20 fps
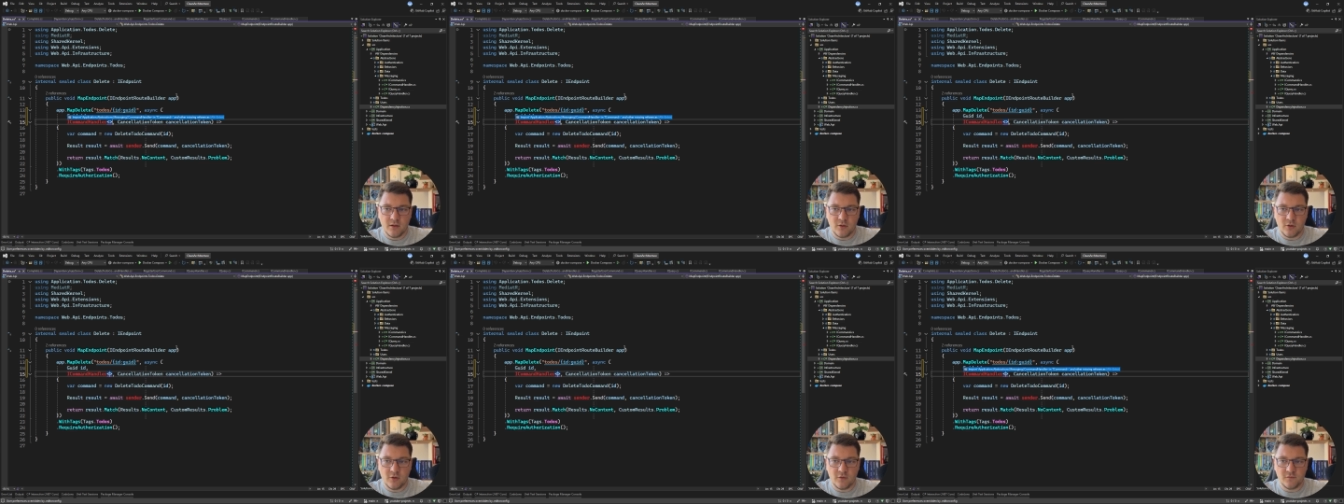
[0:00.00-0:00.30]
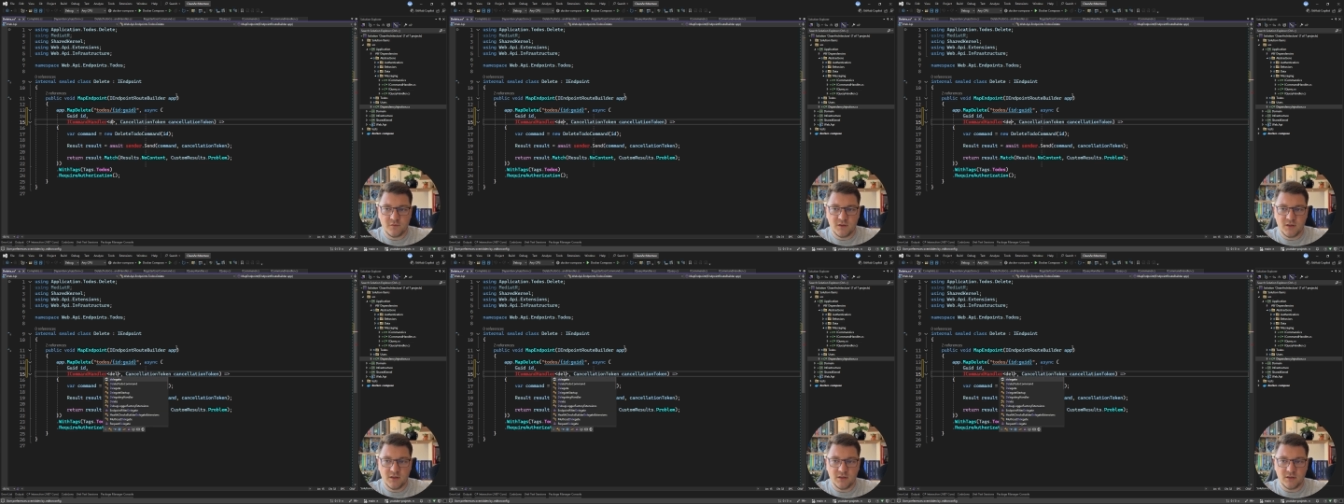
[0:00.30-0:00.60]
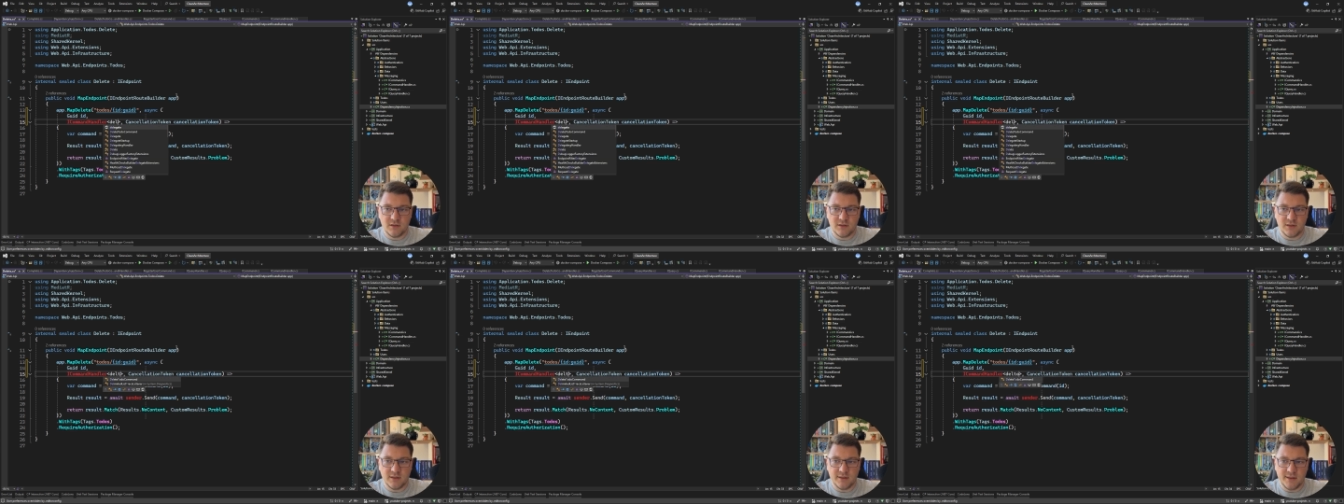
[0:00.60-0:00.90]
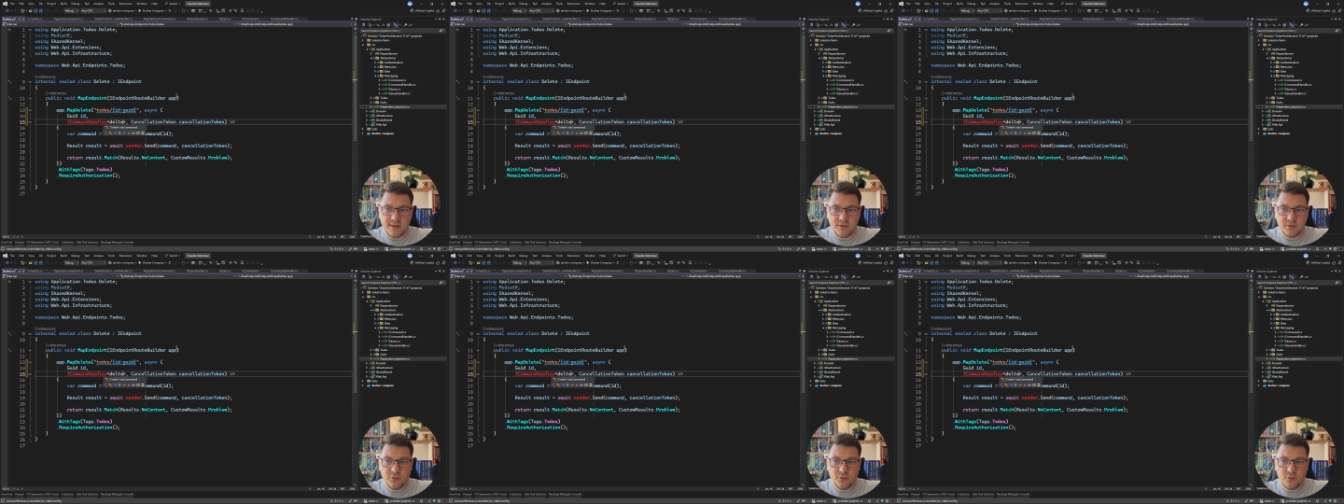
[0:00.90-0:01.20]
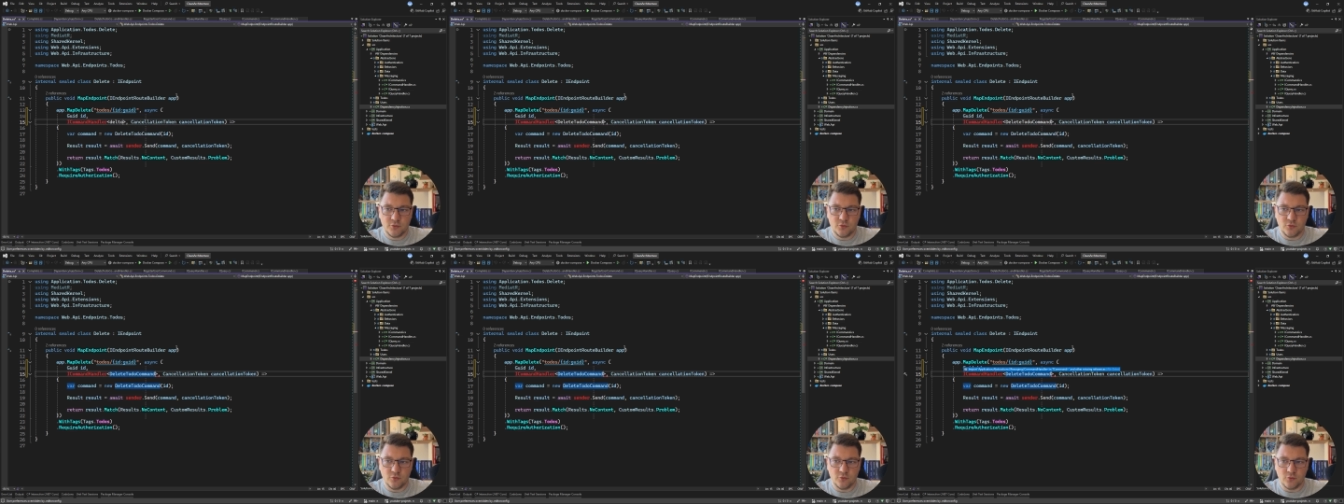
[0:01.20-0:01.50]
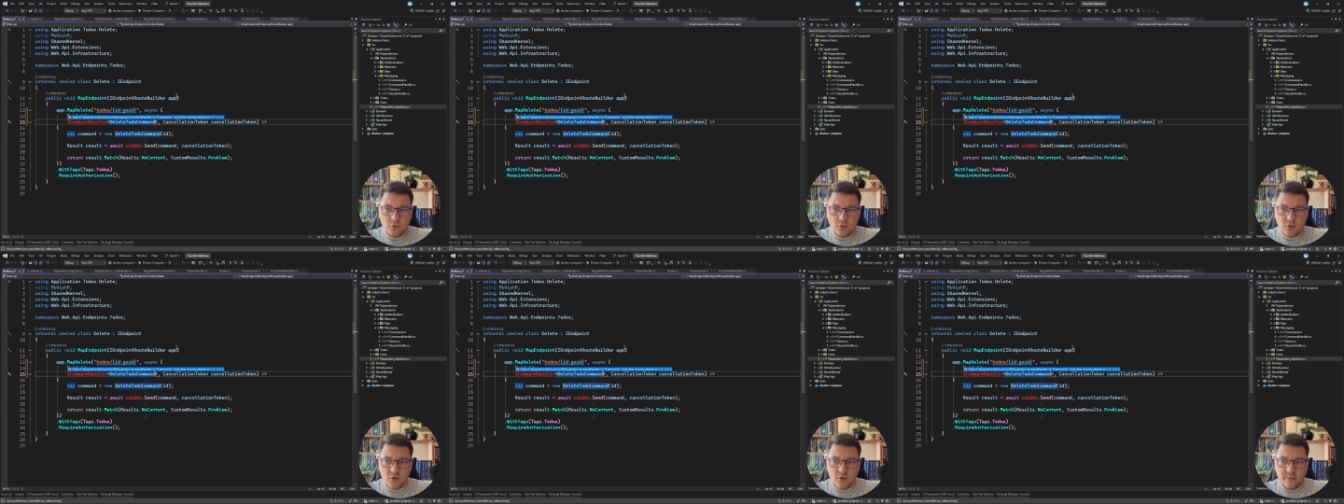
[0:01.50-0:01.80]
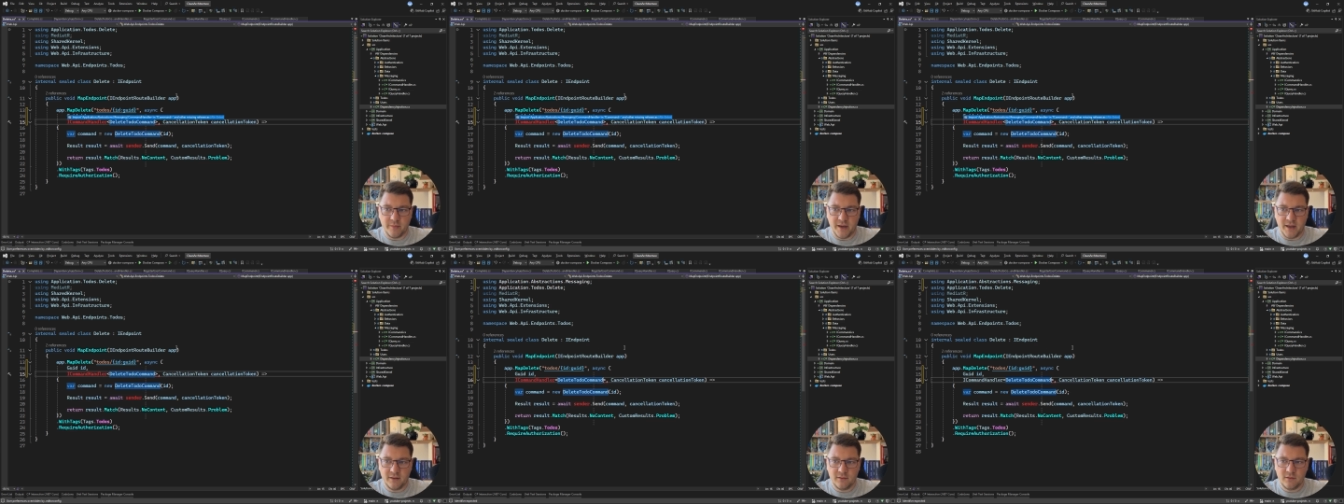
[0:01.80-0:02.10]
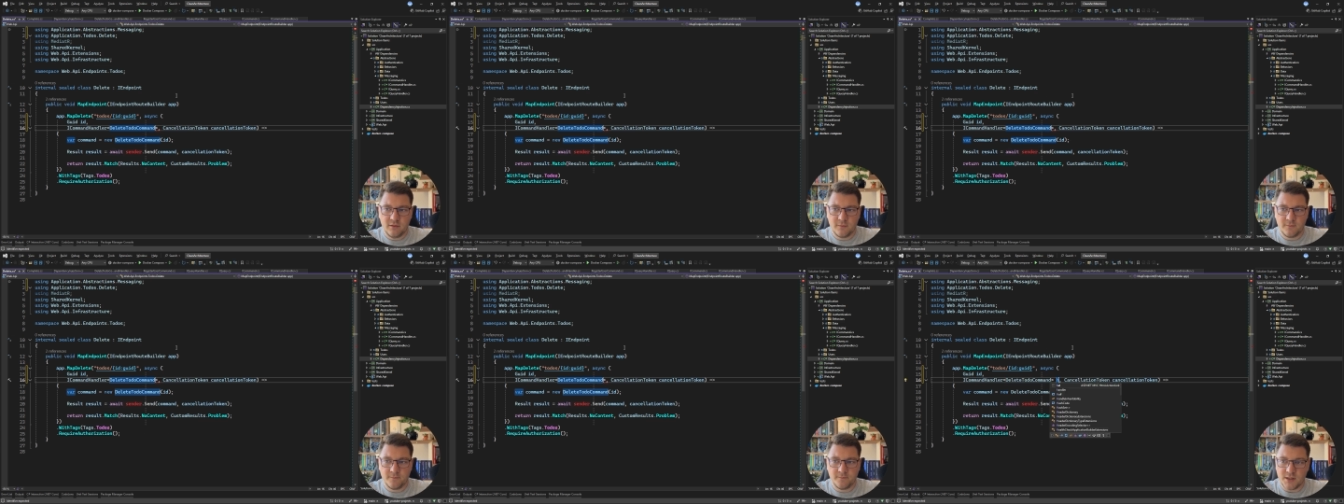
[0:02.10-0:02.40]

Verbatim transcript: of the delete to do command.